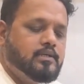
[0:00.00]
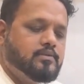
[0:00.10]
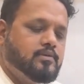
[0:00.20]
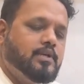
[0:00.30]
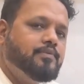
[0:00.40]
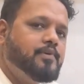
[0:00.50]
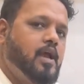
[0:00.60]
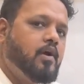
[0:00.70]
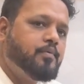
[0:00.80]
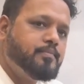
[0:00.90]
So if you
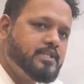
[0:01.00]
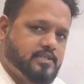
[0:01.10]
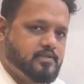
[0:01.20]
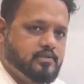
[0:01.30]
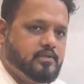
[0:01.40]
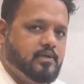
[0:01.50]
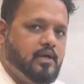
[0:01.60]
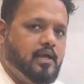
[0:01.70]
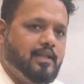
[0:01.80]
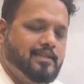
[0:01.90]
have missed
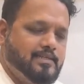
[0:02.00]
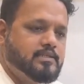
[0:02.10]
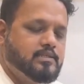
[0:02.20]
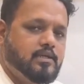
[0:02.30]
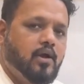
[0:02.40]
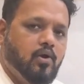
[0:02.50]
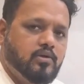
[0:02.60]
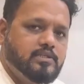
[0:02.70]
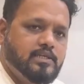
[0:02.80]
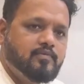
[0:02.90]
this
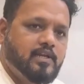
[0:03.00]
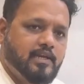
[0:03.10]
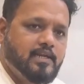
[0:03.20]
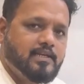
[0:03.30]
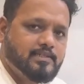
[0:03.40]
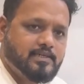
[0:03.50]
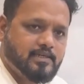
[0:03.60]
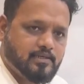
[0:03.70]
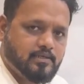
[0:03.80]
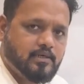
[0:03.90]
gold, silver, real
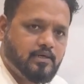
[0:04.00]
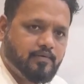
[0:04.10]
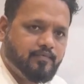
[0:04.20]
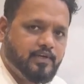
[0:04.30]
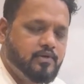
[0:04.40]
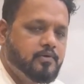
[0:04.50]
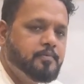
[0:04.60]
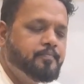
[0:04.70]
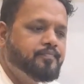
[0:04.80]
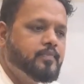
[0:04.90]
estate video,